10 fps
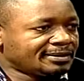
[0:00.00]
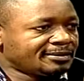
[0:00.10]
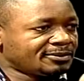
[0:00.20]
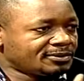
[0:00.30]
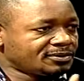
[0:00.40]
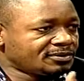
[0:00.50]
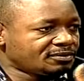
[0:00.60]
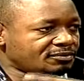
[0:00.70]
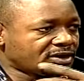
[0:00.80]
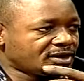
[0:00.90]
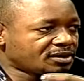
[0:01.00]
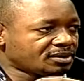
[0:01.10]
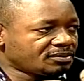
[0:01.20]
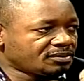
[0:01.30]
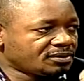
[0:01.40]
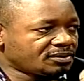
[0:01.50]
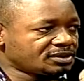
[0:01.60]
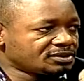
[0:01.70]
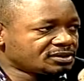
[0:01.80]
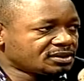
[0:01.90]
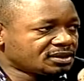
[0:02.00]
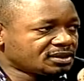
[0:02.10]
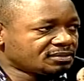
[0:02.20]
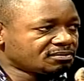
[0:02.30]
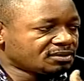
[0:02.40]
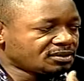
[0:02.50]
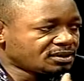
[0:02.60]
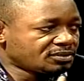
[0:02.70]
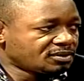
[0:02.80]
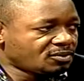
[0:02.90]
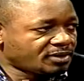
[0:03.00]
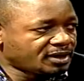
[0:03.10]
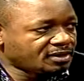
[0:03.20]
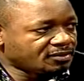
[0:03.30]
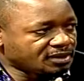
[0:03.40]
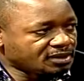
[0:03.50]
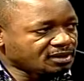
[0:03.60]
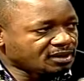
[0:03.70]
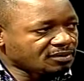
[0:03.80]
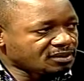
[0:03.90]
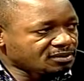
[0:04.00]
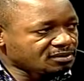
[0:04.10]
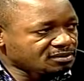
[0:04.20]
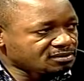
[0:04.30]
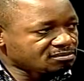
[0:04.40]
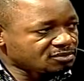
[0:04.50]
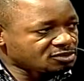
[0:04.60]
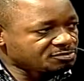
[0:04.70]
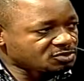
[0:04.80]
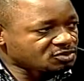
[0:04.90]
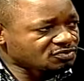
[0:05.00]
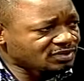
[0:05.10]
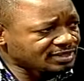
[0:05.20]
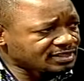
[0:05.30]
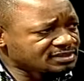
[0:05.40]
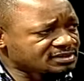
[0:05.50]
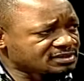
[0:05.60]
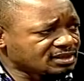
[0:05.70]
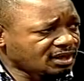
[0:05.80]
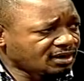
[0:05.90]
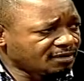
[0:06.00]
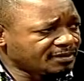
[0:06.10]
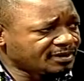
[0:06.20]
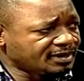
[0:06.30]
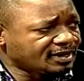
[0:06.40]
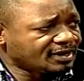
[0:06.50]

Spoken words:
Do you, in your knowledge, are you aware whether our local hospitals, clinics, I mean,